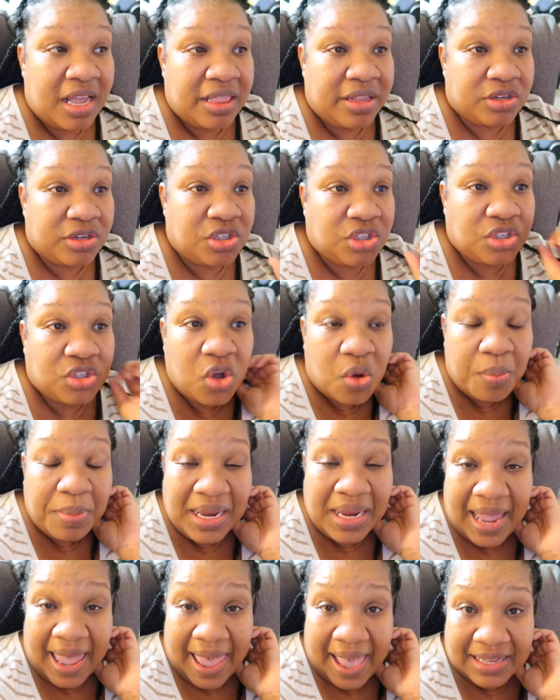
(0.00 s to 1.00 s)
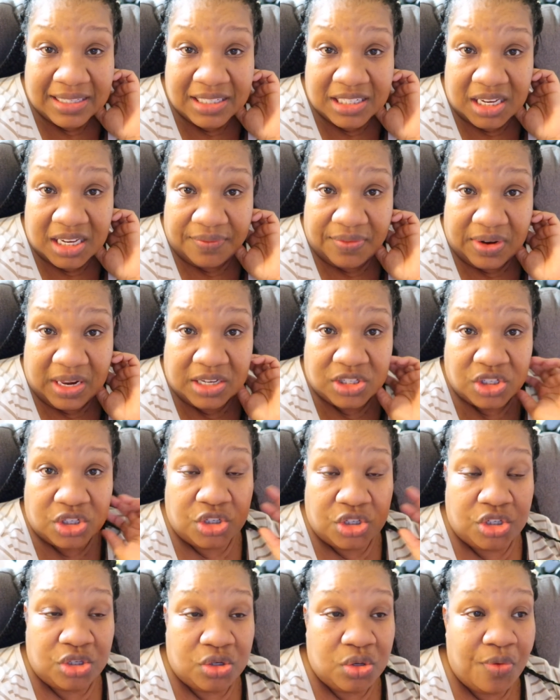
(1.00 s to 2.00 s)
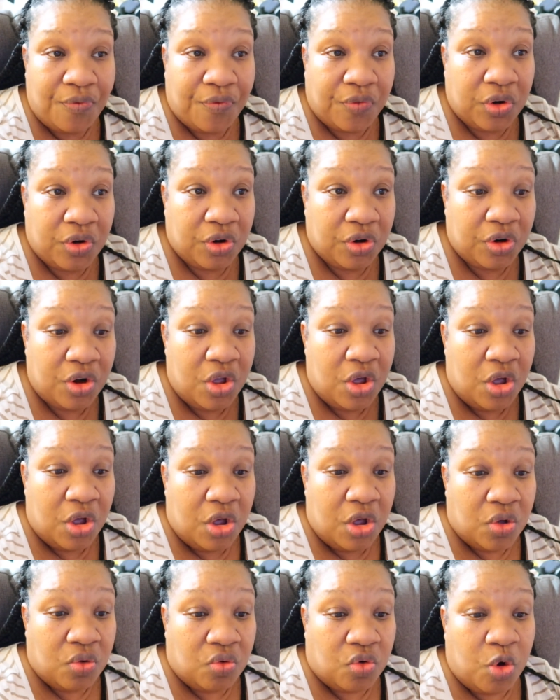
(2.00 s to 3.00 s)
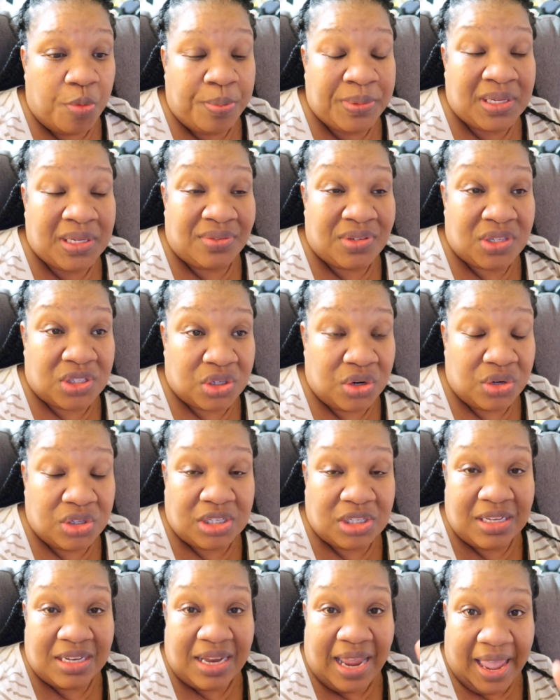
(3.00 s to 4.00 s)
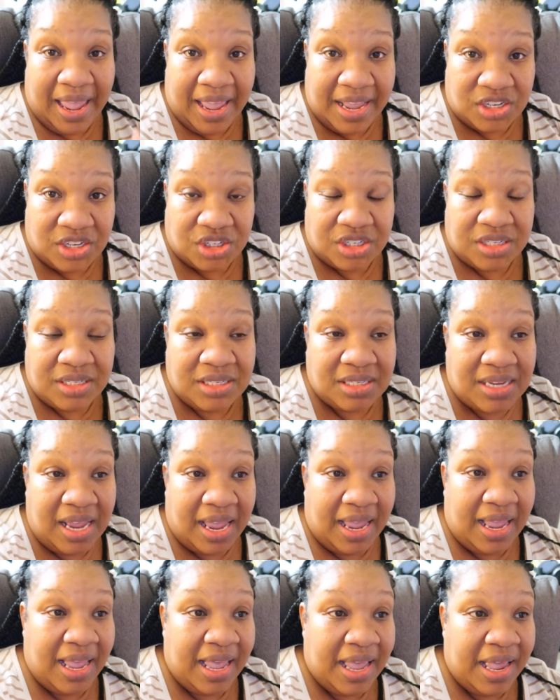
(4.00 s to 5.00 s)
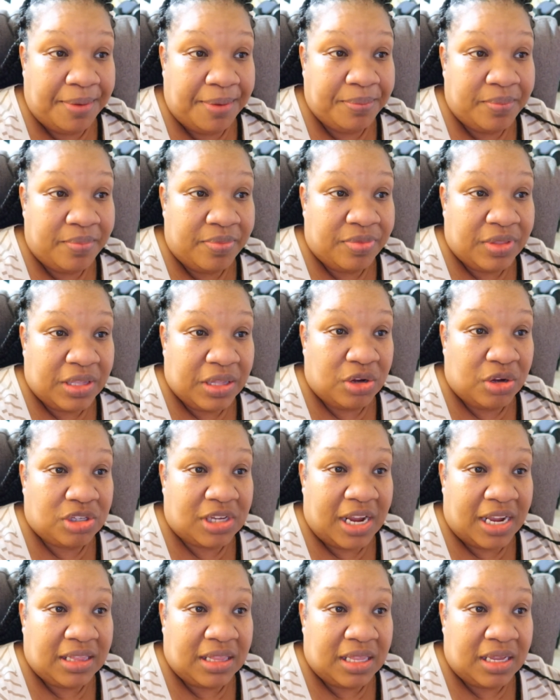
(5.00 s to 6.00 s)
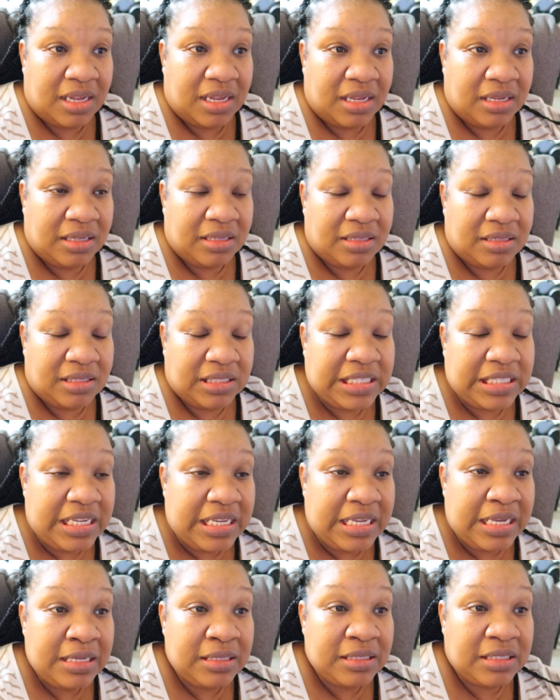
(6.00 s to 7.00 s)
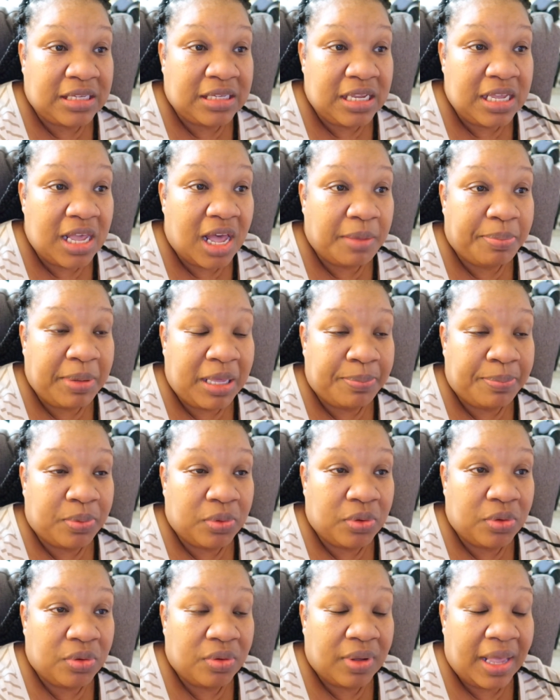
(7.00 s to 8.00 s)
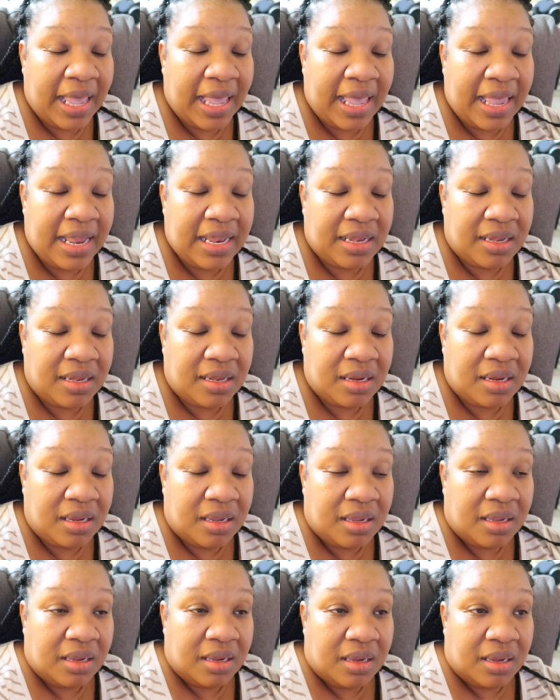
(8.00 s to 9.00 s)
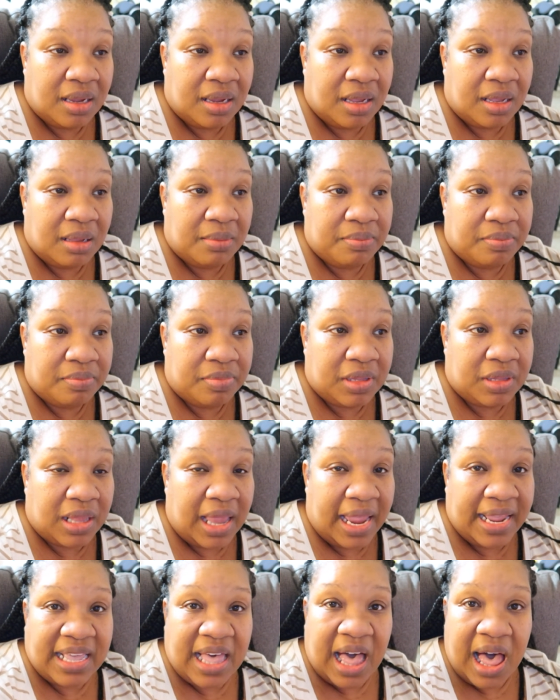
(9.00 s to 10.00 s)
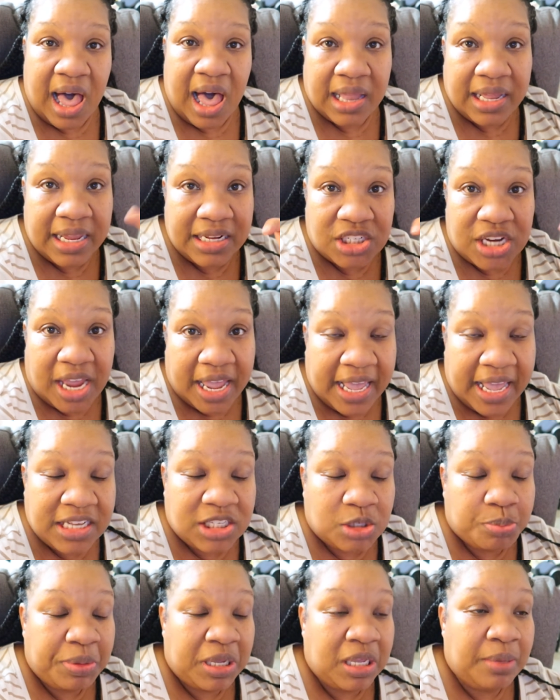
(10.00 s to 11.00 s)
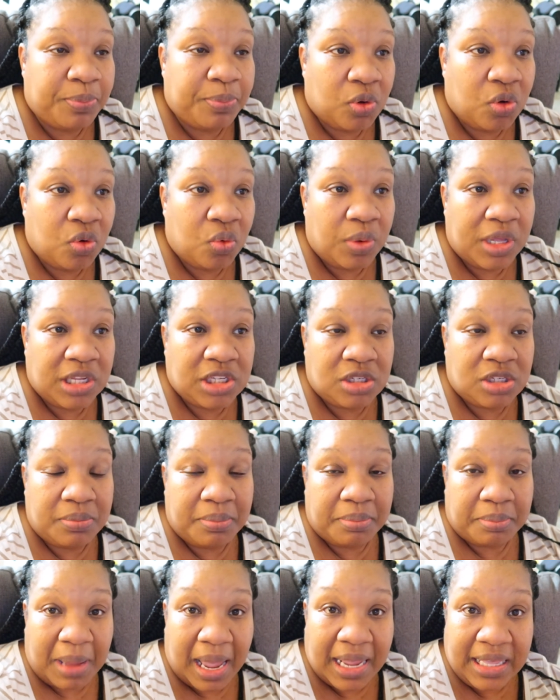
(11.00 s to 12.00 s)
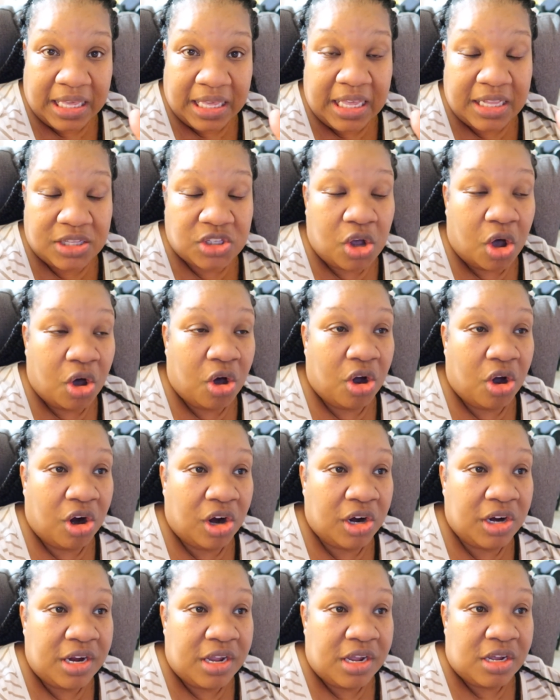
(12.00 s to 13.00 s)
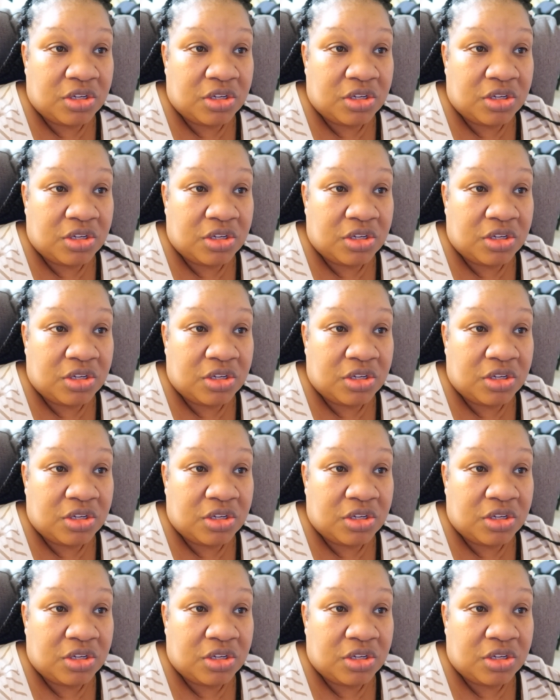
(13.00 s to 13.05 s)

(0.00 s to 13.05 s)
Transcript: There's so many activities to do for groups of certain ages, and there's like the teens, the young people, and um, the like college age people, which my kids are.